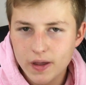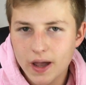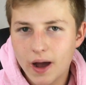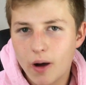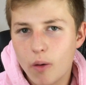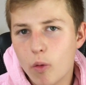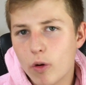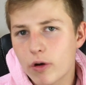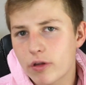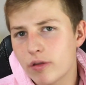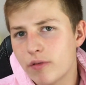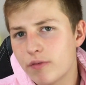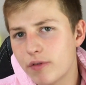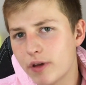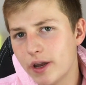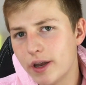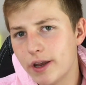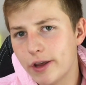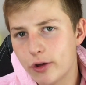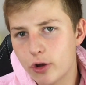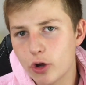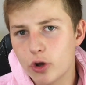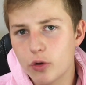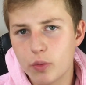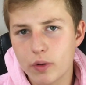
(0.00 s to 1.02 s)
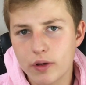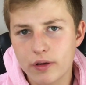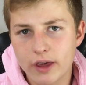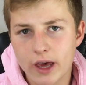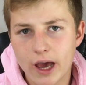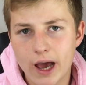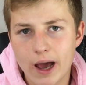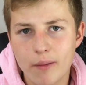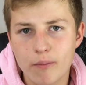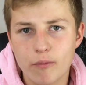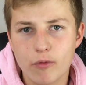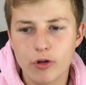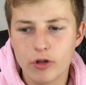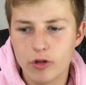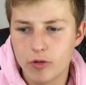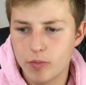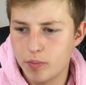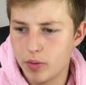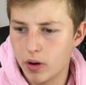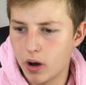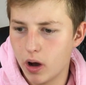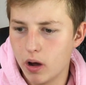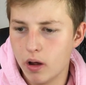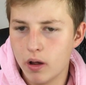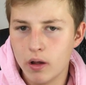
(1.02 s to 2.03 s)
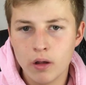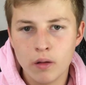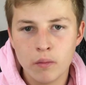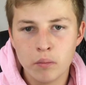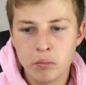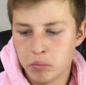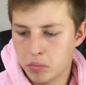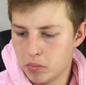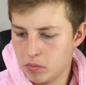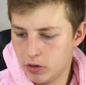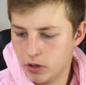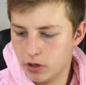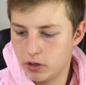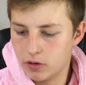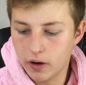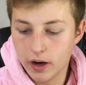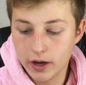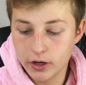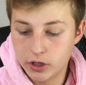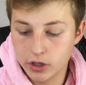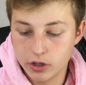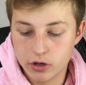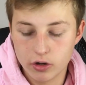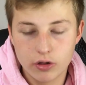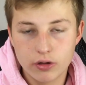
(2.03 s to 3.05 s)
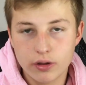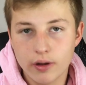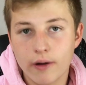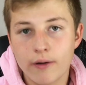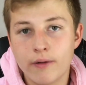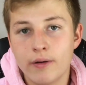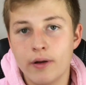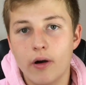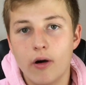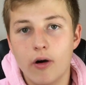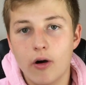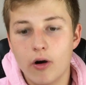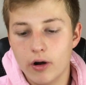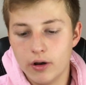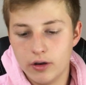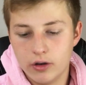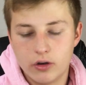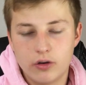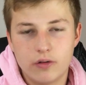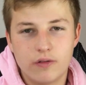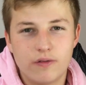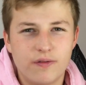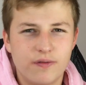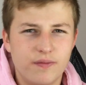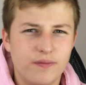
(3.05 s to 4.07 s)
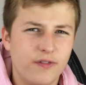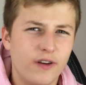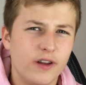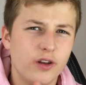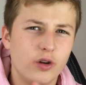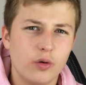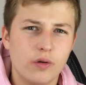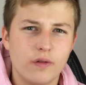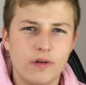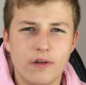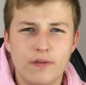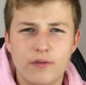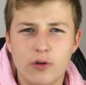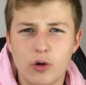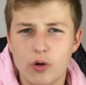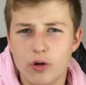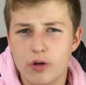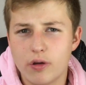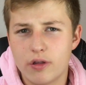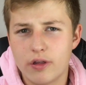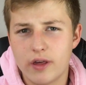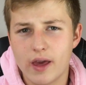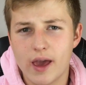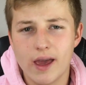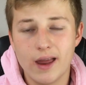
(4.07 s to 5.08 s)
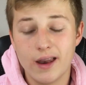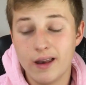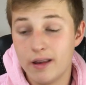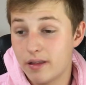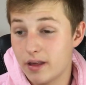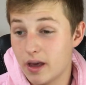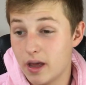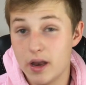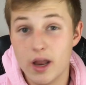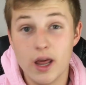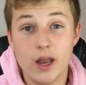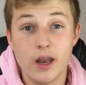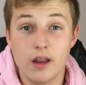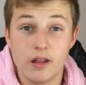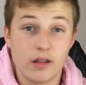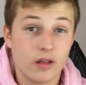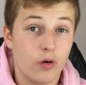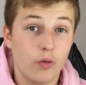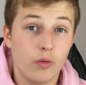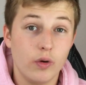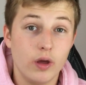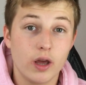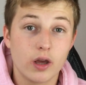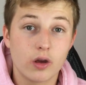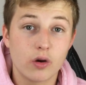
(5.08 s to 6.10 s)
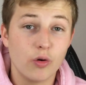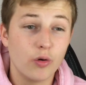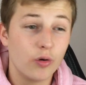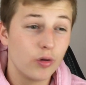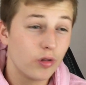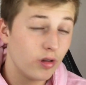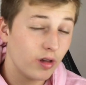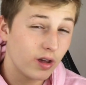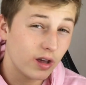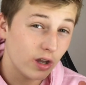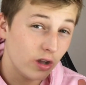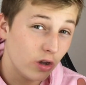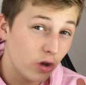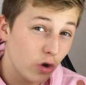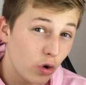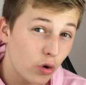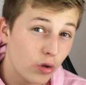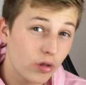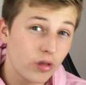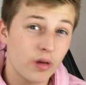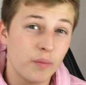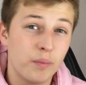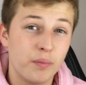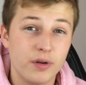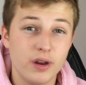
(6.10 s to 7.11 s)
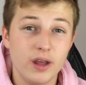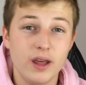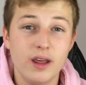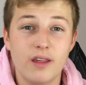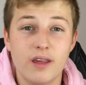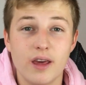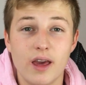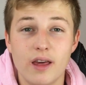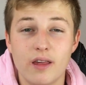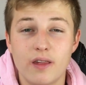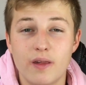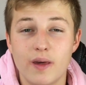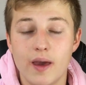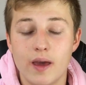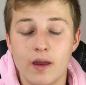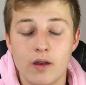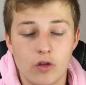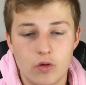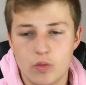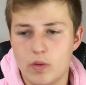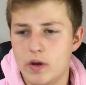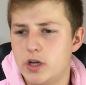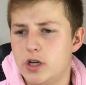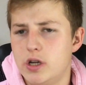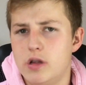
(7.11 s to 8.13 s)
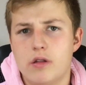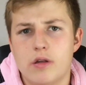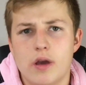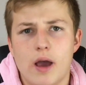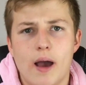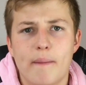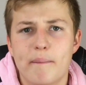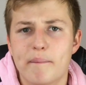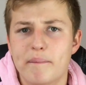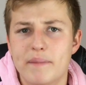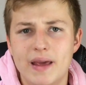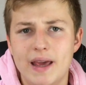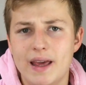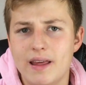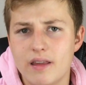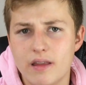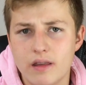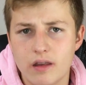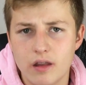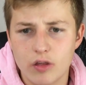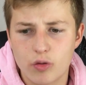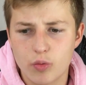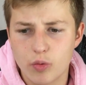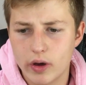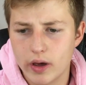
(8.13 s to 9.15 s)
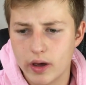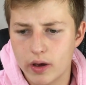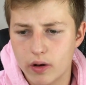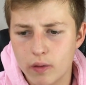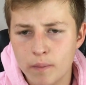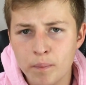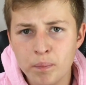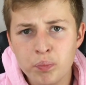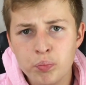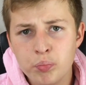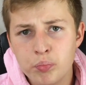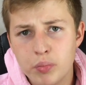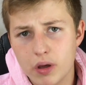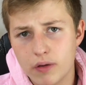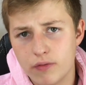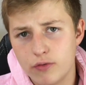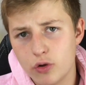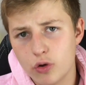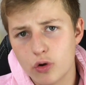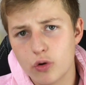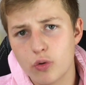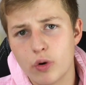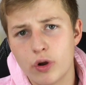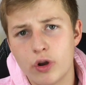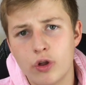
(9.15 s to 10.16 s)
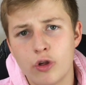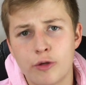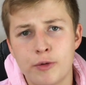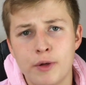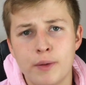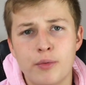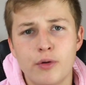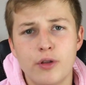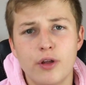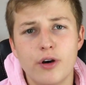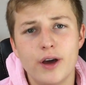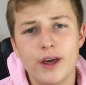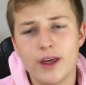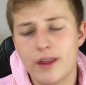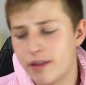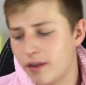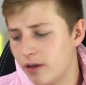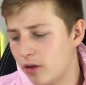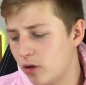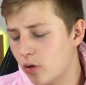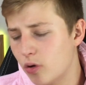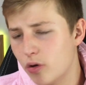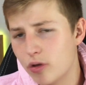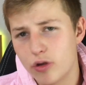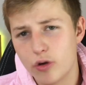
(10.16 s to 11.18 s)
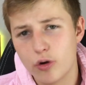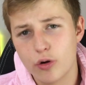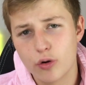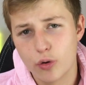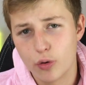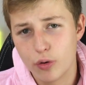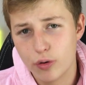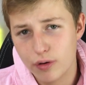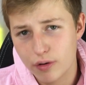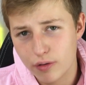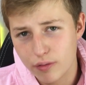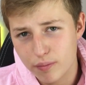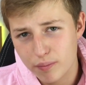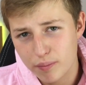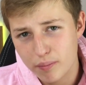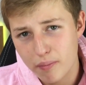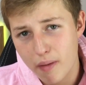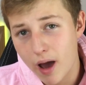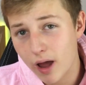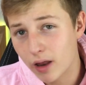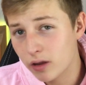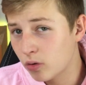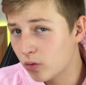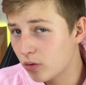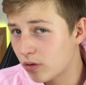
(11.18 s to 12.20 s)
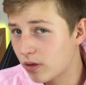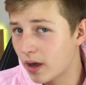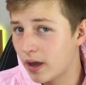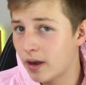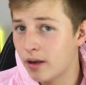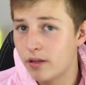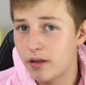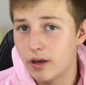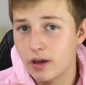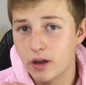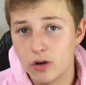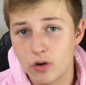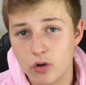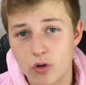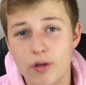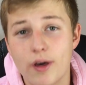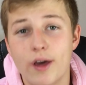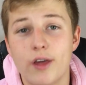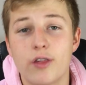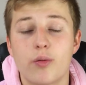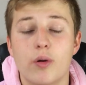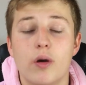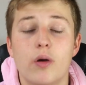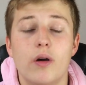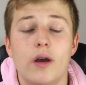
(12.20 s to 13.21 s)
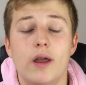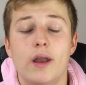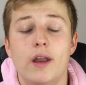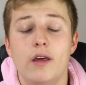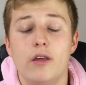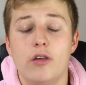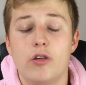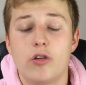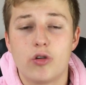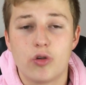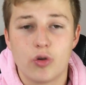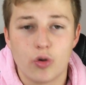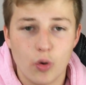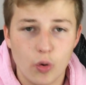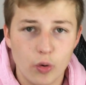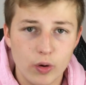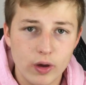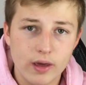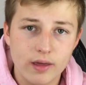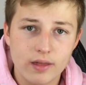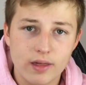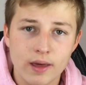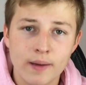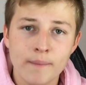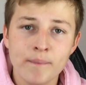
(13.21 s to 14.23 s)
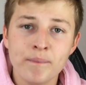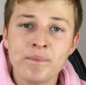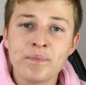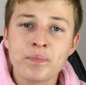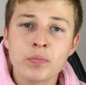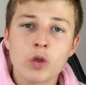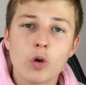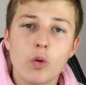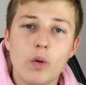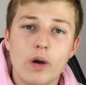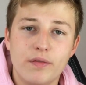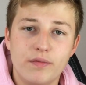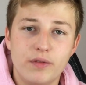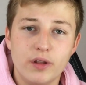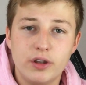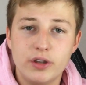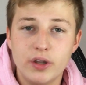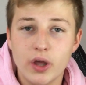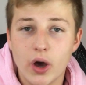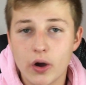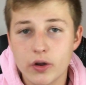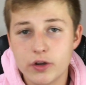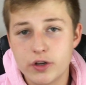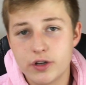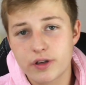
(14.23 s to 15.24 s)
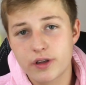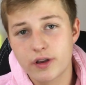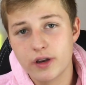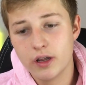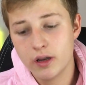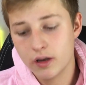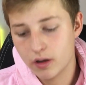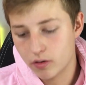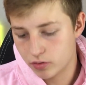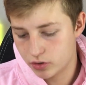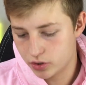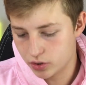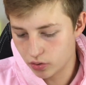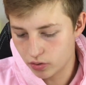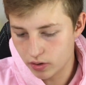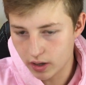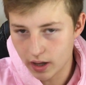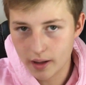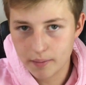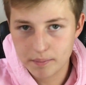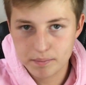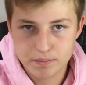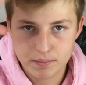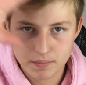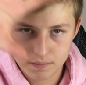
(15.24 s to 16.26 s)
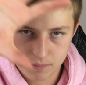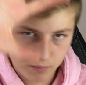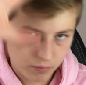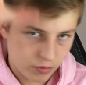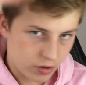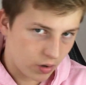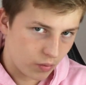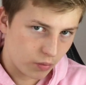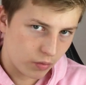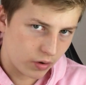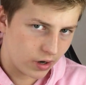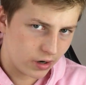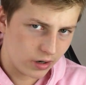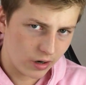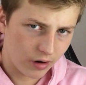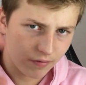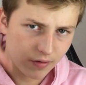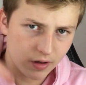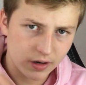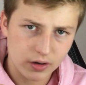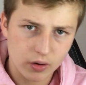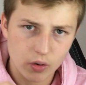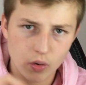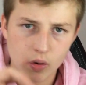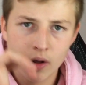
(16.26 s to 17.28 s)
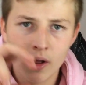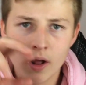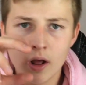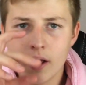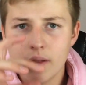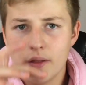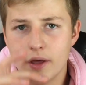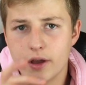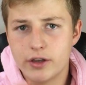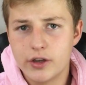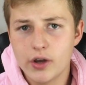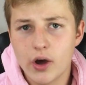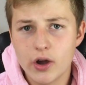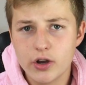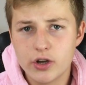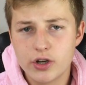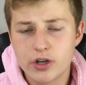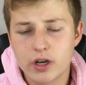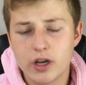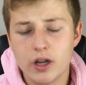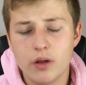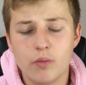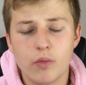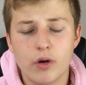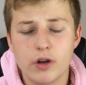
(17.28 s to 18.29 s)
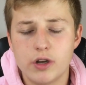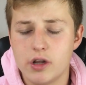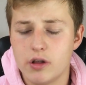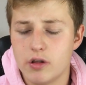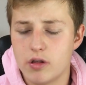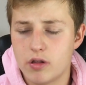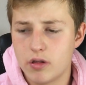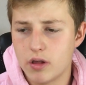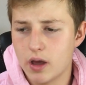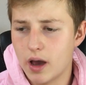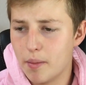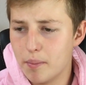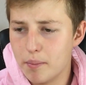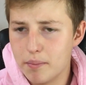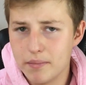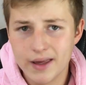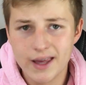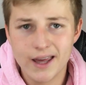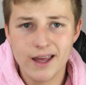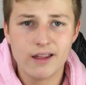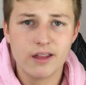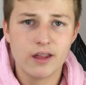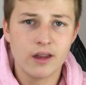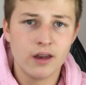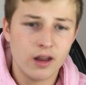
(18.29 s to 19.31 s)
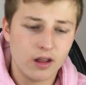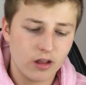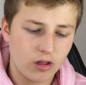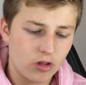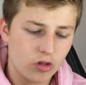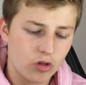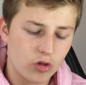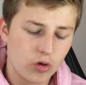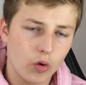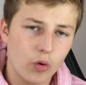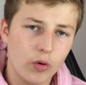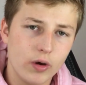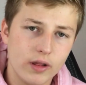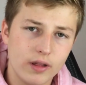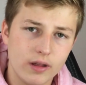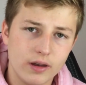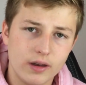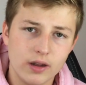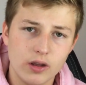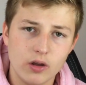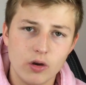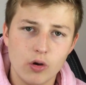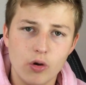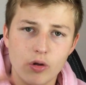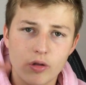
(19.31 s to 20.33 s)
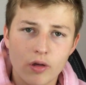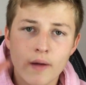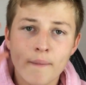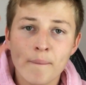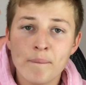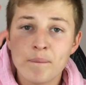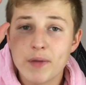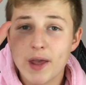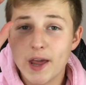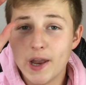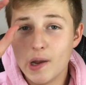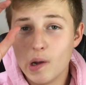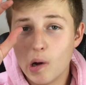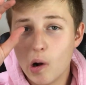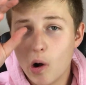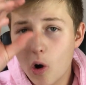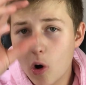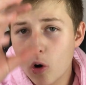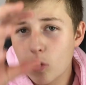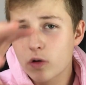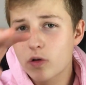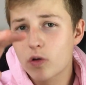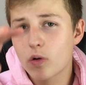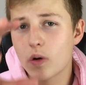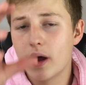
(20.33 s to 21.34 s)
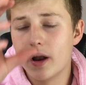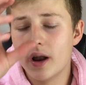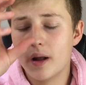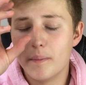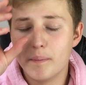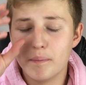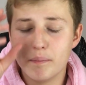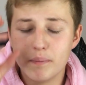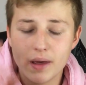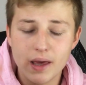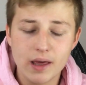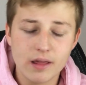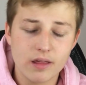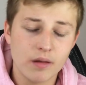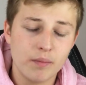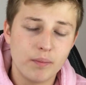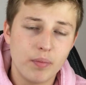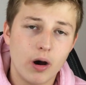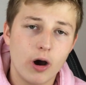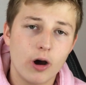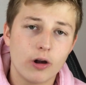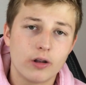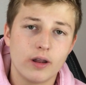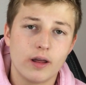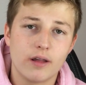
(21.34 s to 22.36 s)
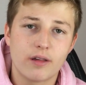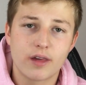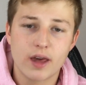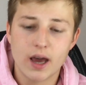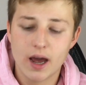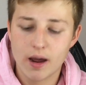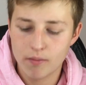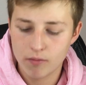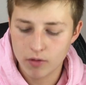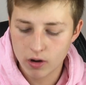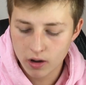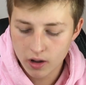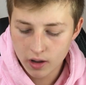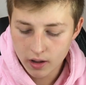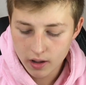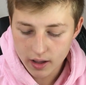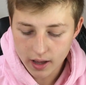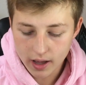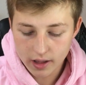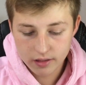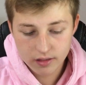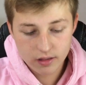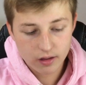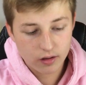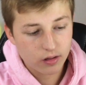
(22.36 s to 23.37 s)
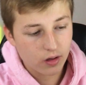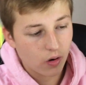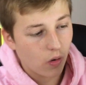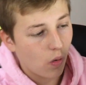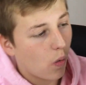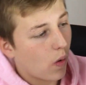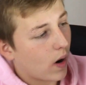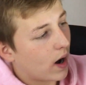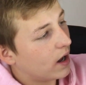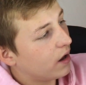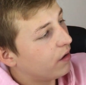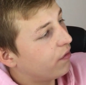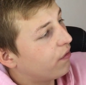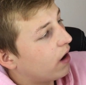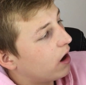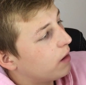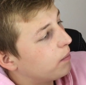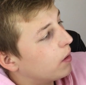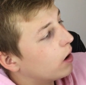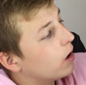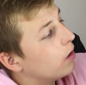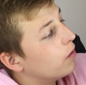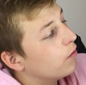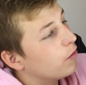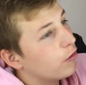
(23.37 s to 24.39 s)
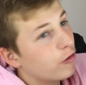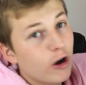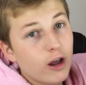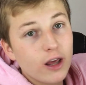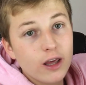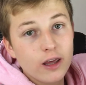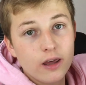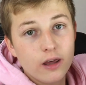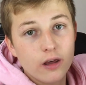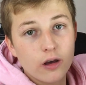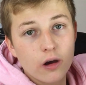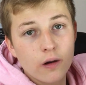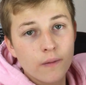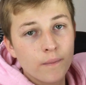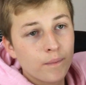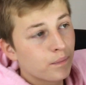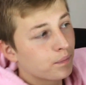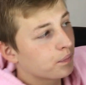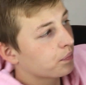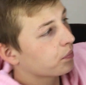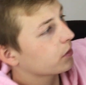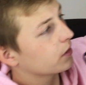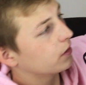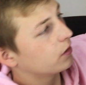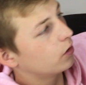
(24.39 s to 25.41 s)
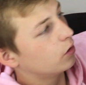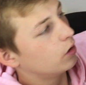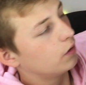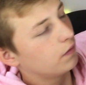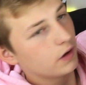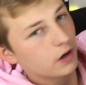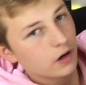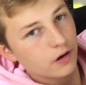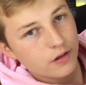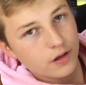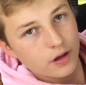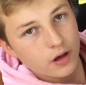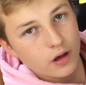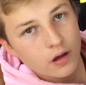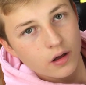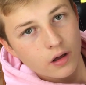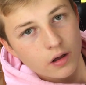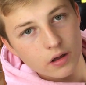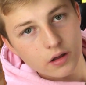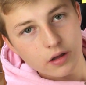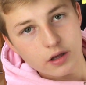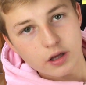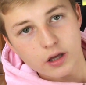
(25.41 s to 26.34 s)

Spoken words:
I wasn't very good with cameras, but you can literally just turn it on, fiddle with a few settings, and then it's away it goes. You can use the preset settings, which is amazing as well. But if you're one of those people that likes to use your own manual settings, you can do that as well, and it's so easy. With the touch screen, I'll show that somewhere in your video. The touch screen, which is amazing, it's so easy to use. And also an amazing part to this camera is there's a Wi-Fi button right here. Don't know if you can see it.